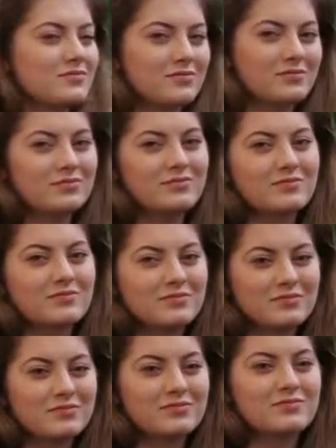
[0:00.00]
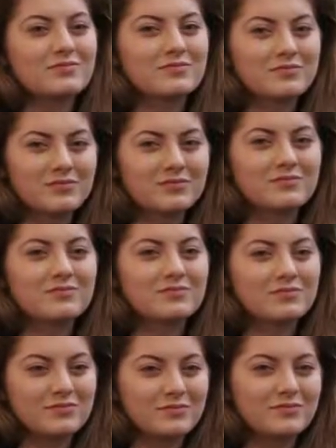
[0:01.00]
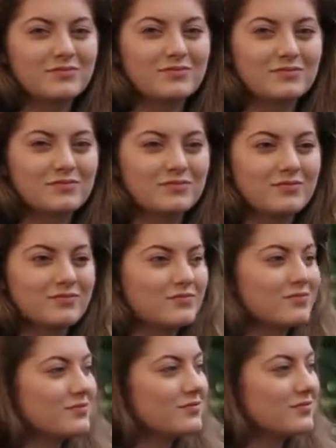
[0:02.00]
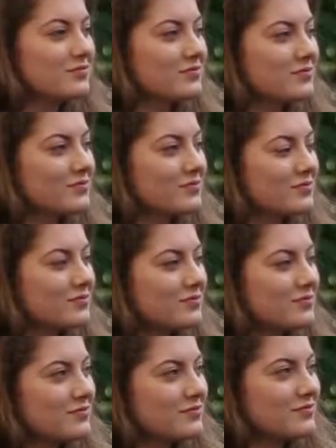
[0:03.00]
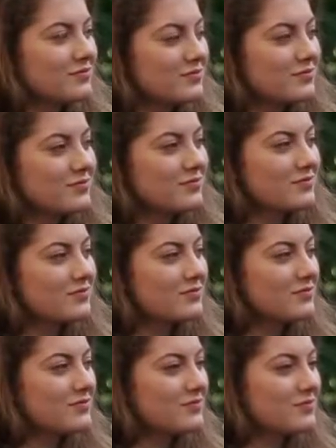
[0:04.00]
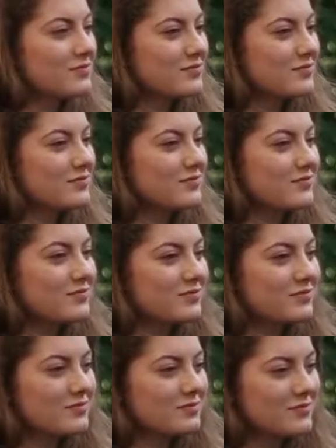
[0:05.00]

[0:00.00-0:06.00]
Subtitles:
[no speech]